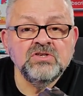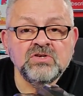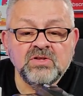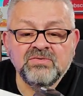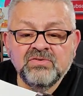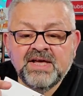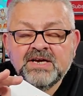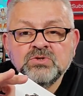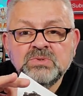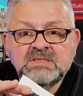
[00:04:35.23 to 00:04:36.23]
So the
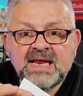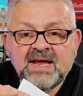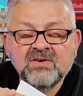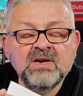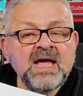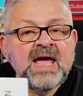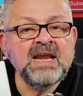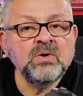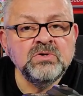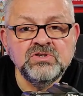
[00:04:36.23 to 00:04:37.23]
flash was down
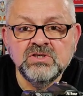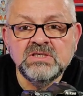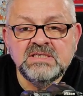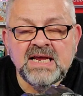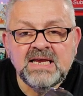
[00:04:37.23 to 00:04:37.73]
and it was just